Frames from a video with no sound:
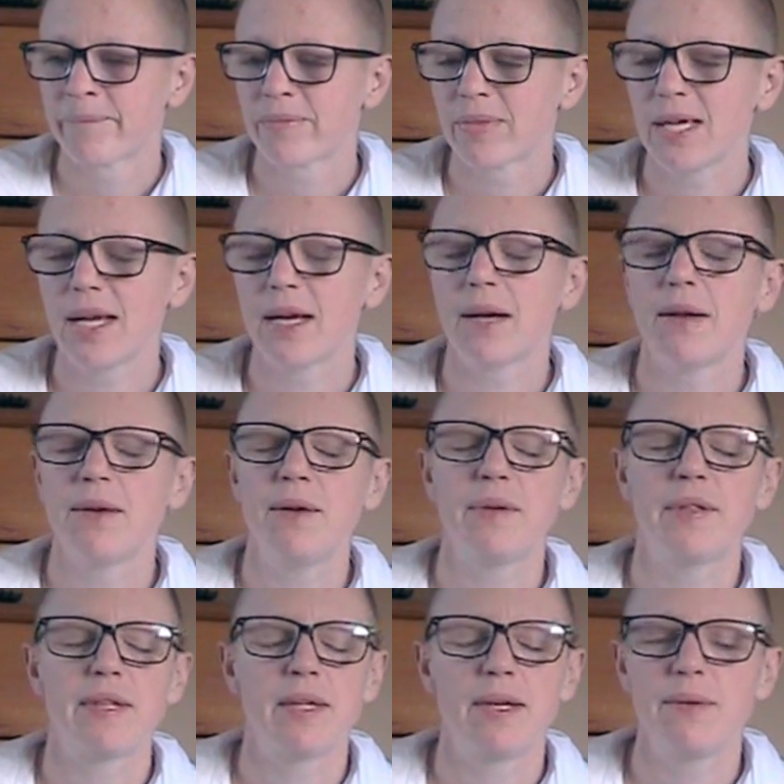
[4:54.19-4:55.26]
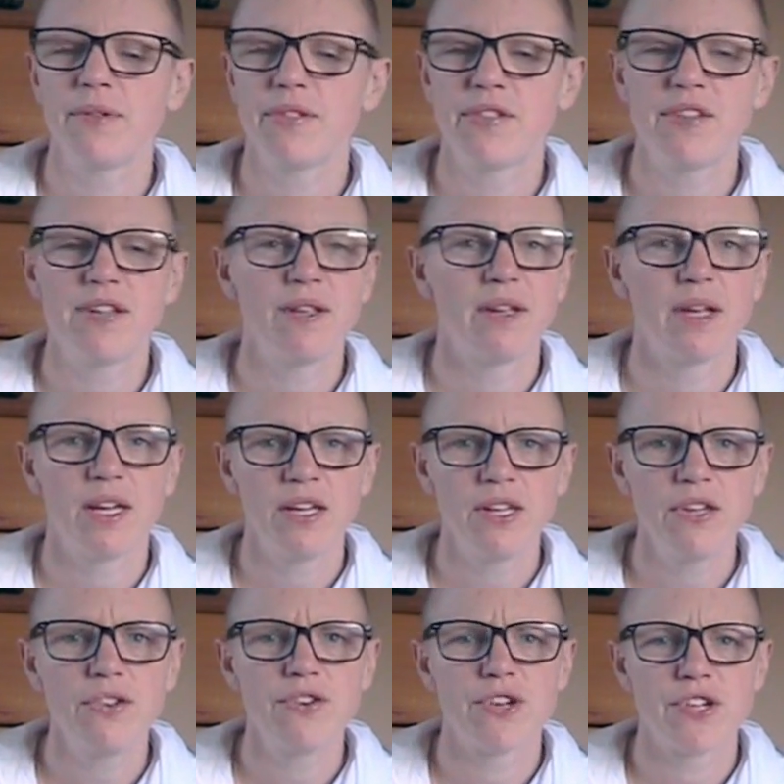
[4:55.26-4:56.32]
yeah, it was a
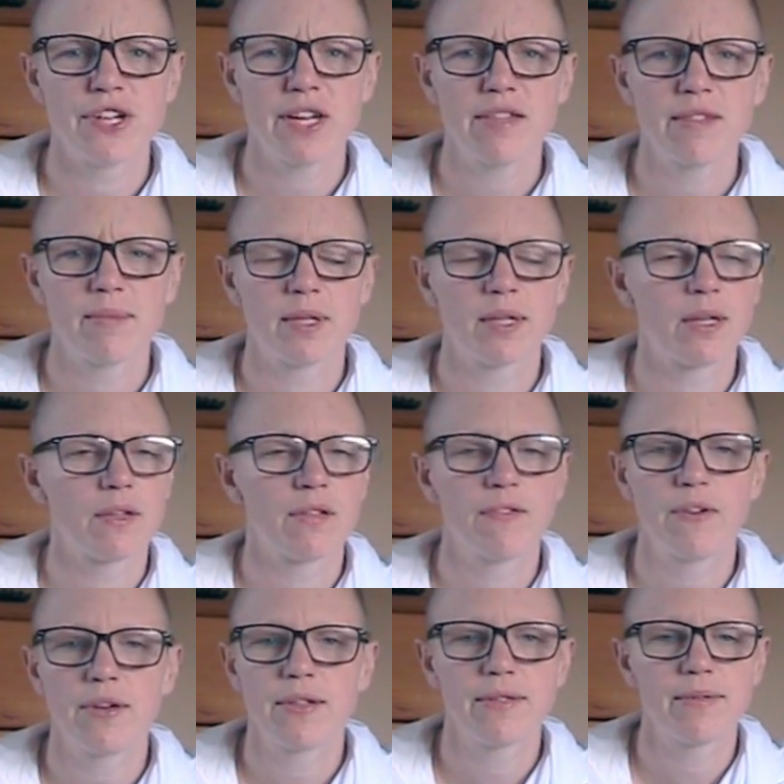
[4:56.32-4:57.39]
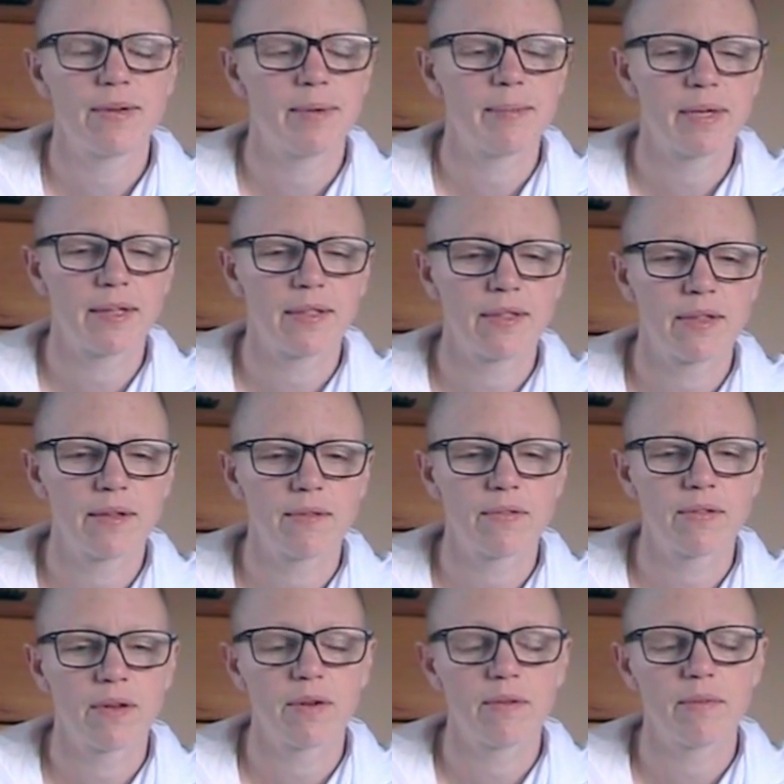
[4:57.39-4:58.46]
huge adjustment those first 3 months
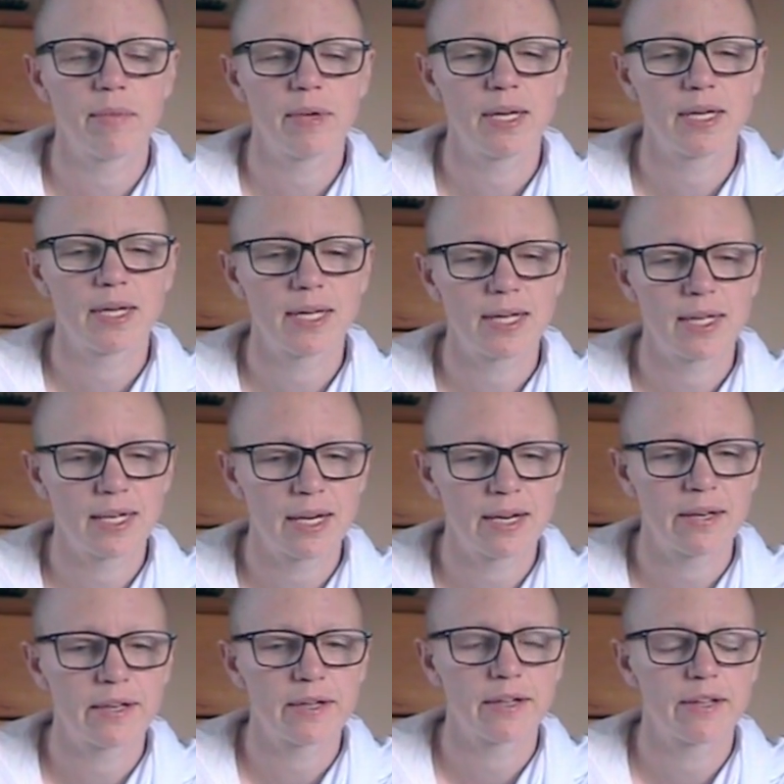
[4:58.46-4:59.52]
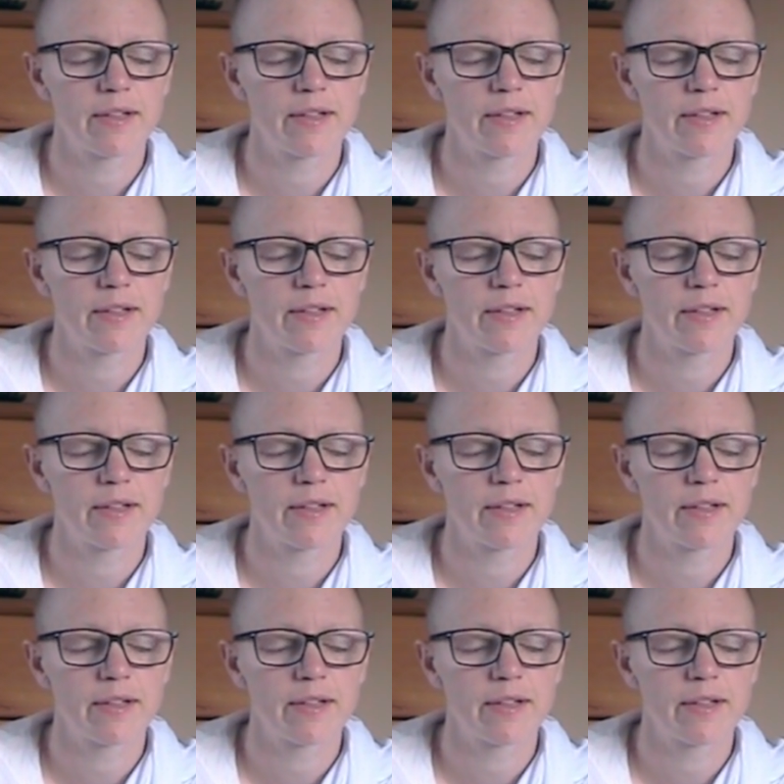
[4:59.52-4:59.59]
of being an anagarika, and